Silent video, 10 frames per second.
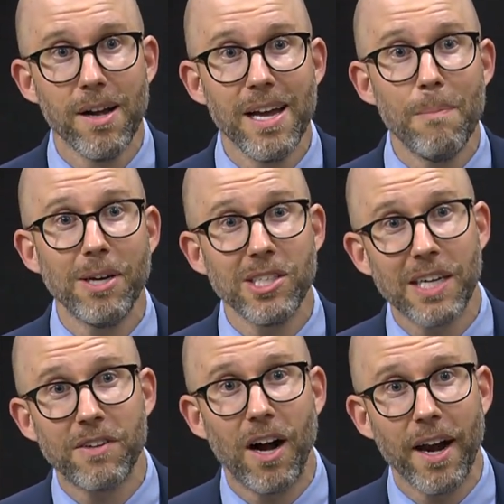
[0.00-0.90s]
emissions
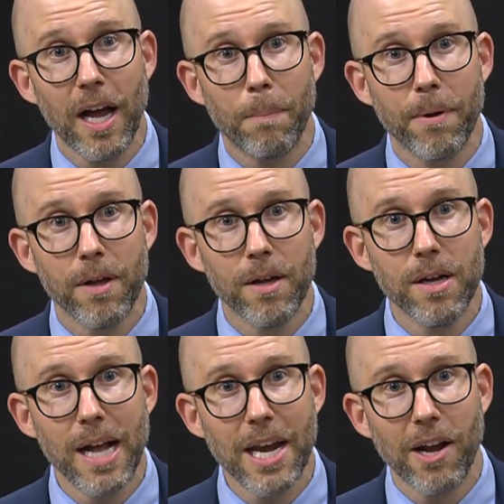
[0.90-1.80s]
have gone up
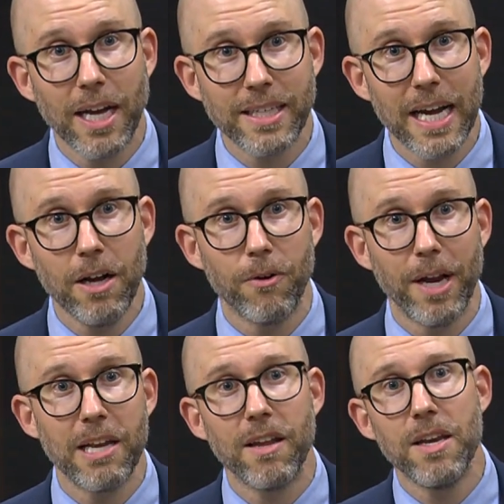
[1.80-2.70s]
and not down.
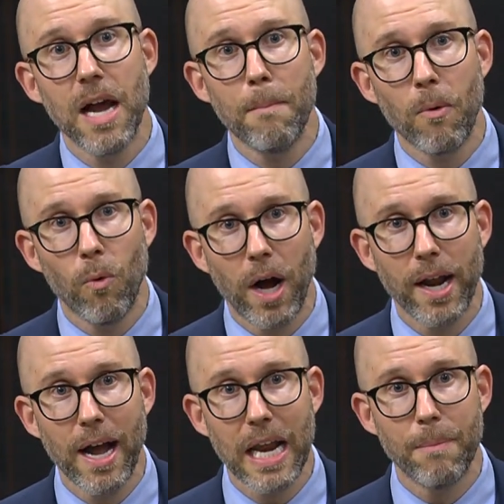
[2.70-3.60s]
It's the #1
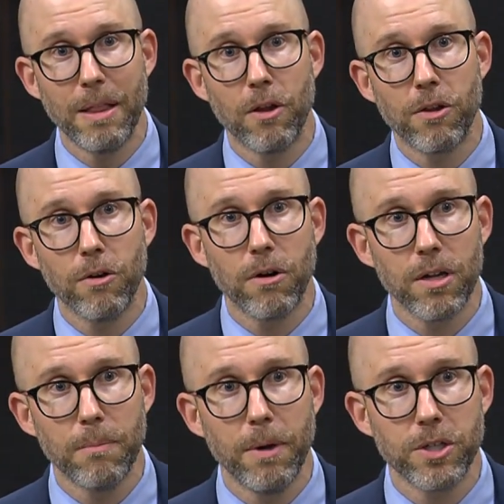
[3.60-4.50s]
item in the
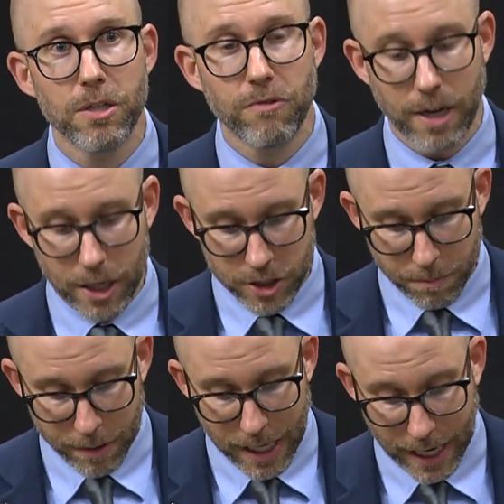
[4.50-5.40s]
so-called emissions reduction
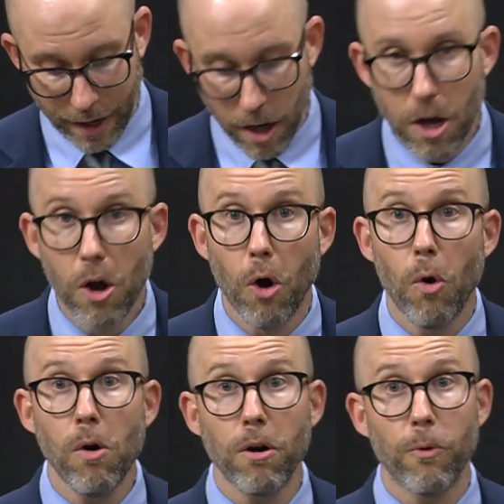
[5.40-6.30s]
plan.
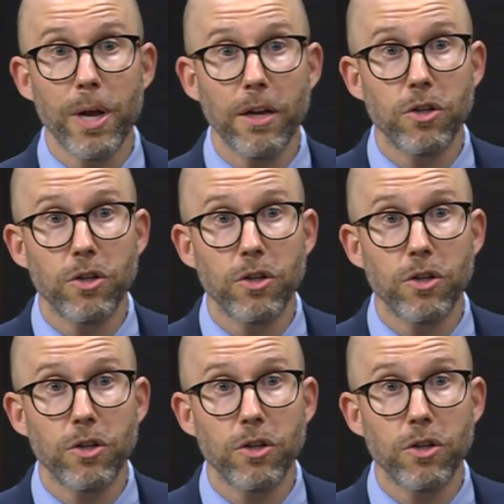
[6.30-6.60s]
Or we can